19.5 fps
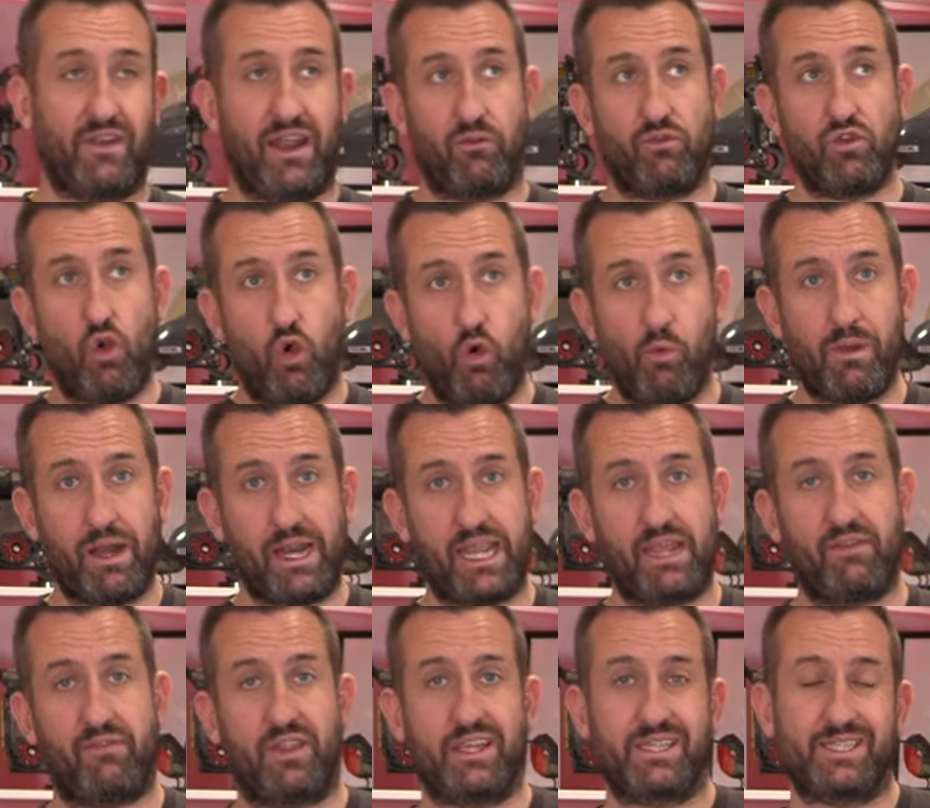Now normally
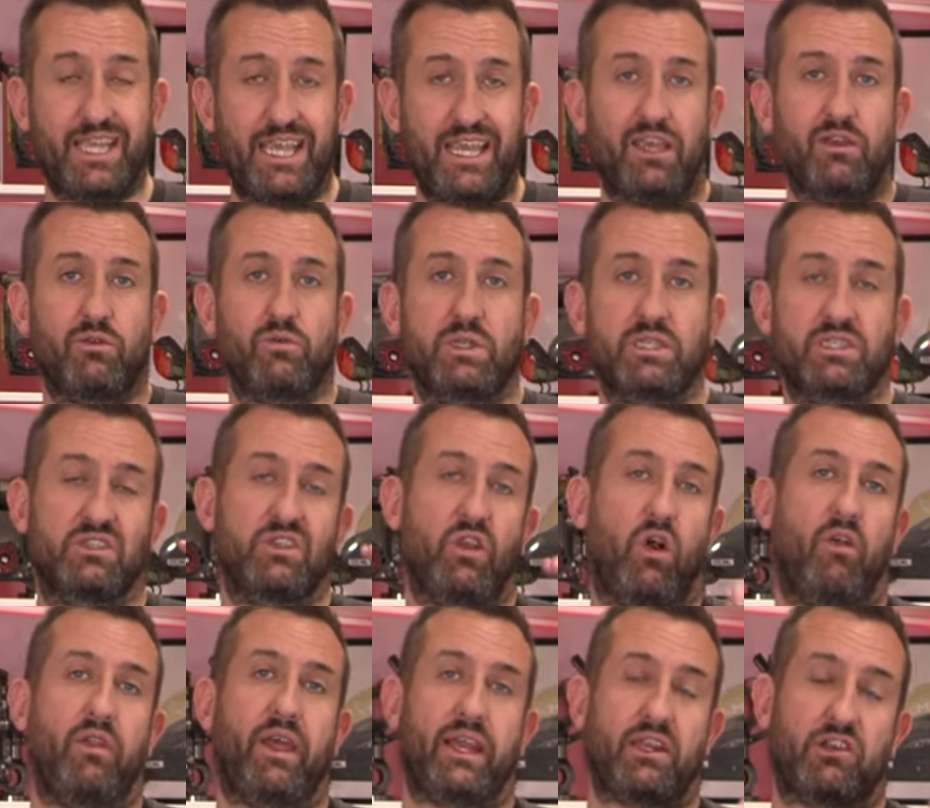if the single is
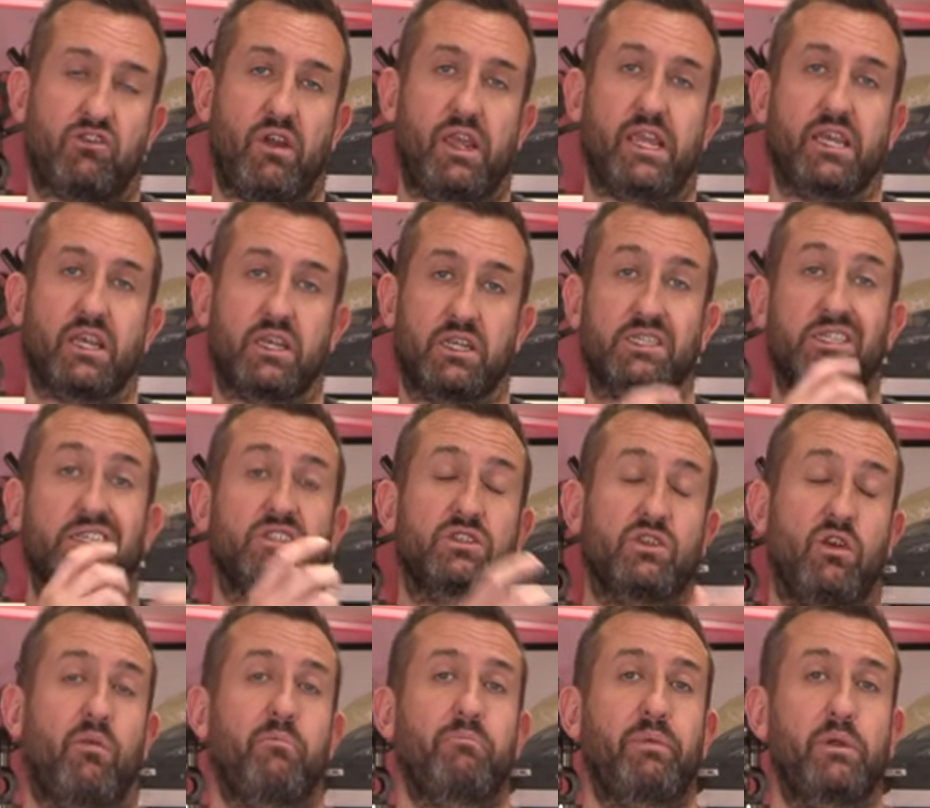not that great because it's
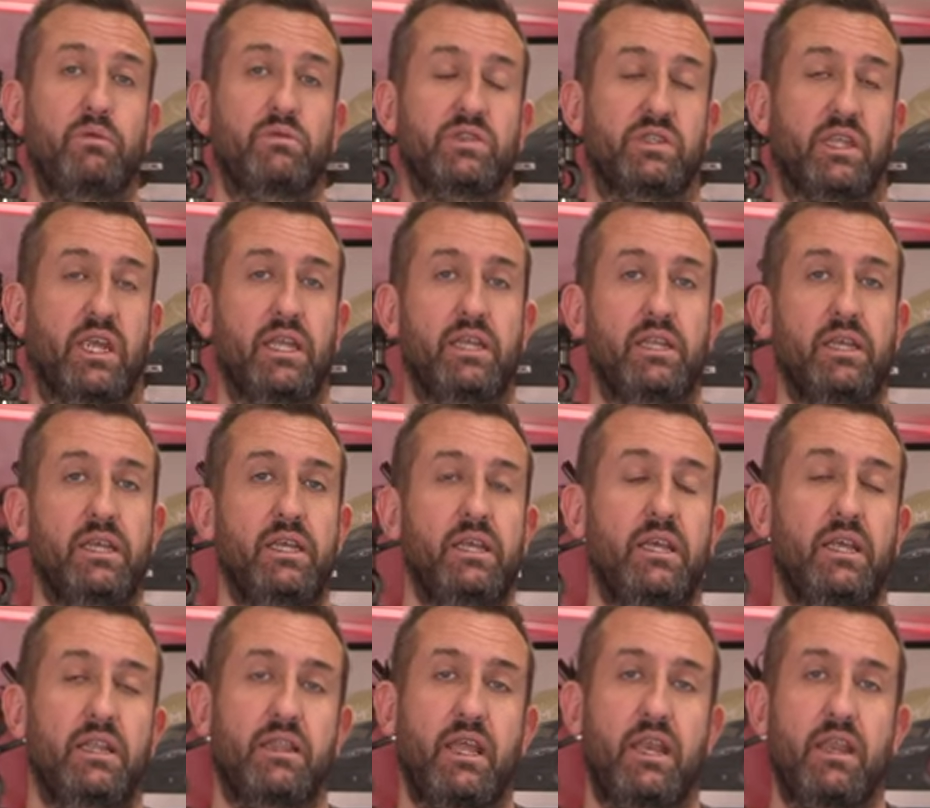not boosting,
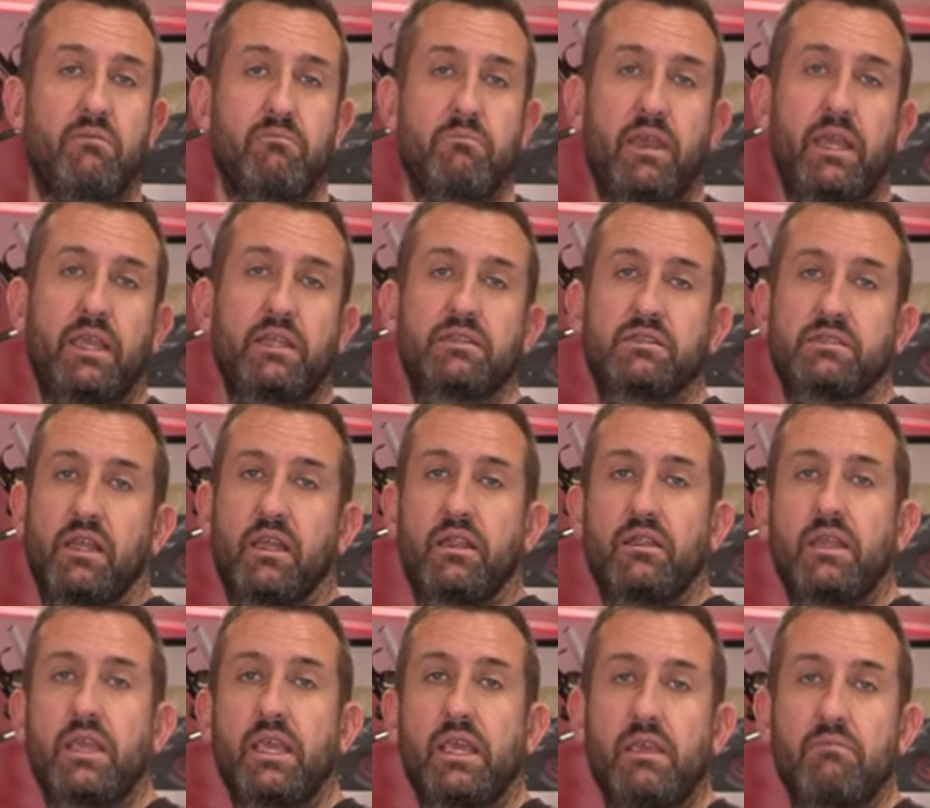then it means that
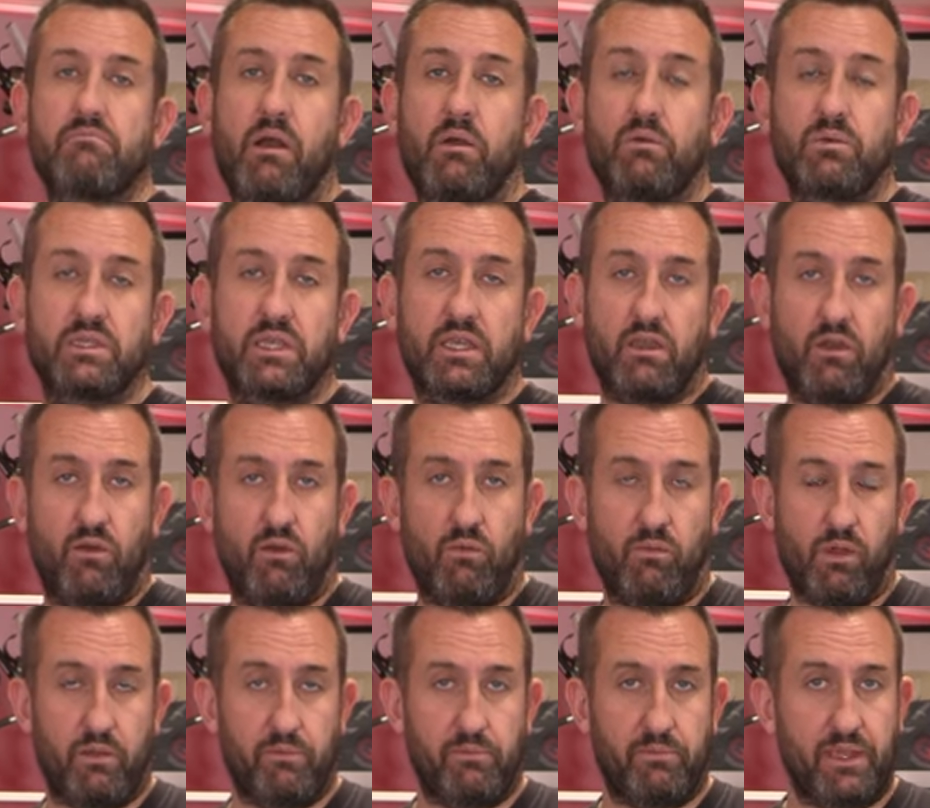the multi-core
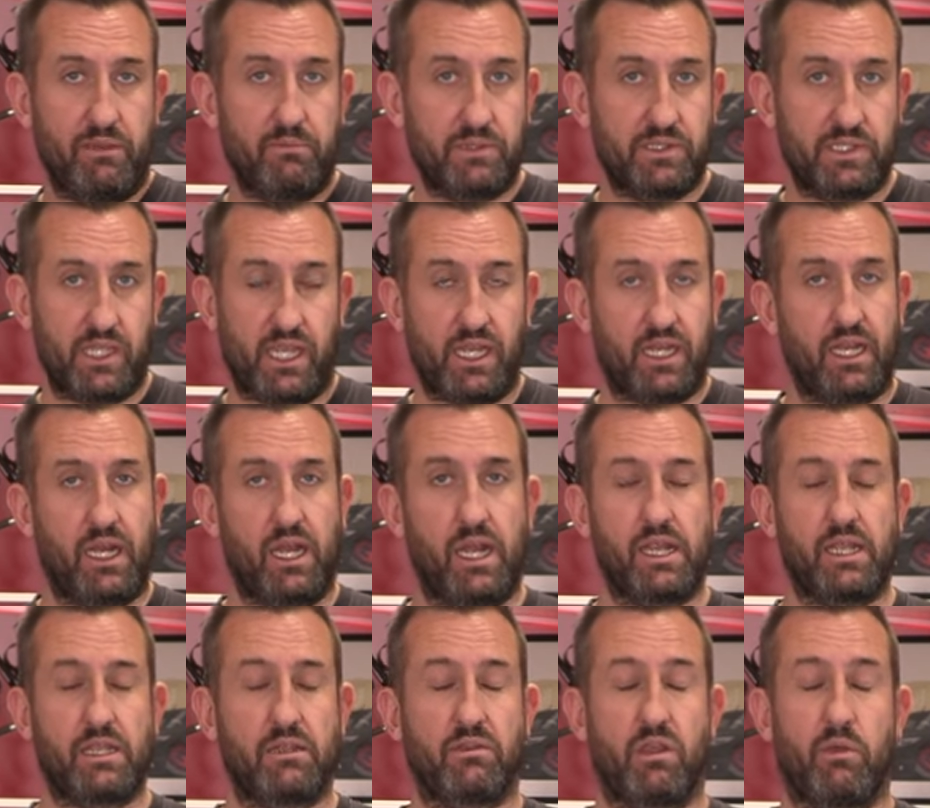won't be
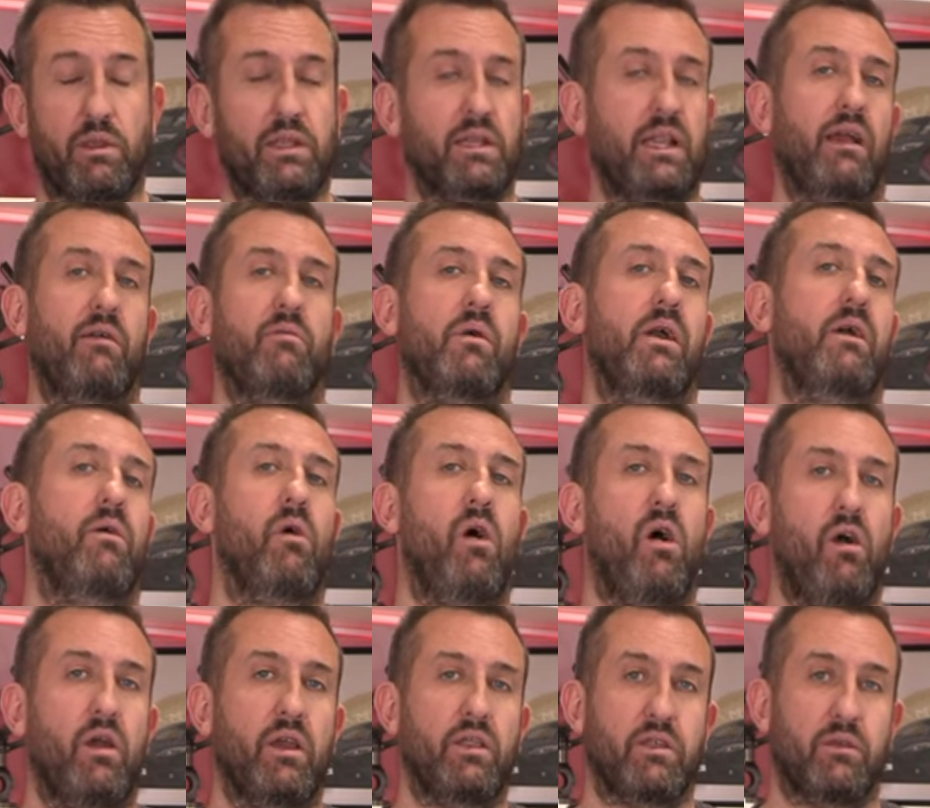particularly doing that well
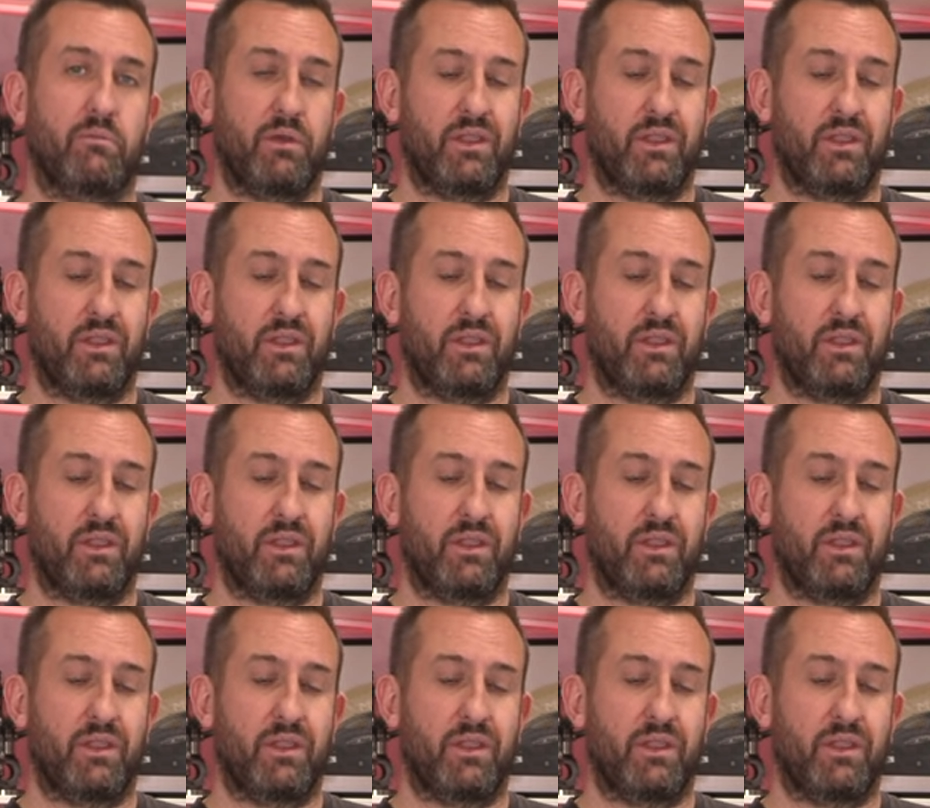either.